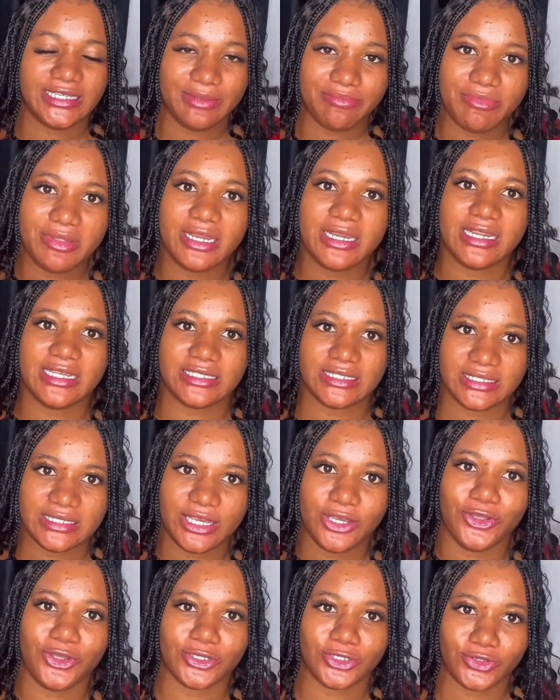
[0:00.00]
immediately
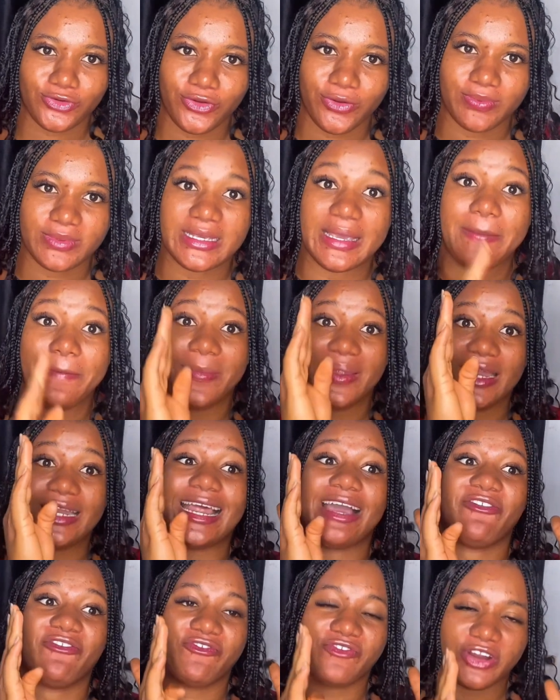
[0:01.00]
seeing your script in
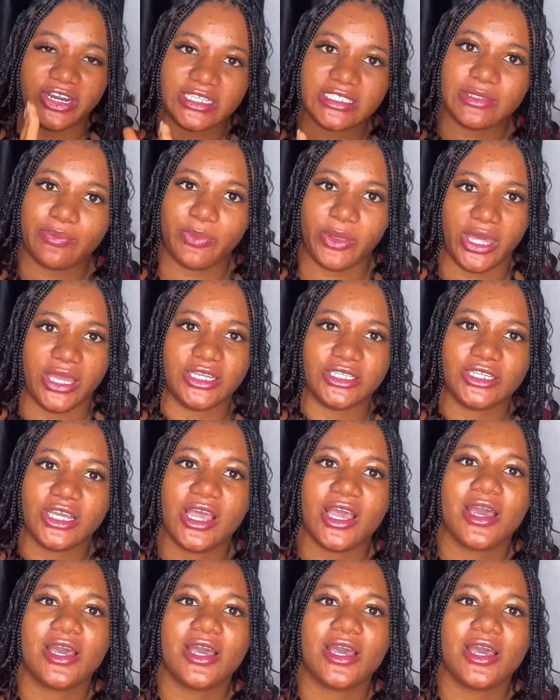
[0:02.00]
that first page.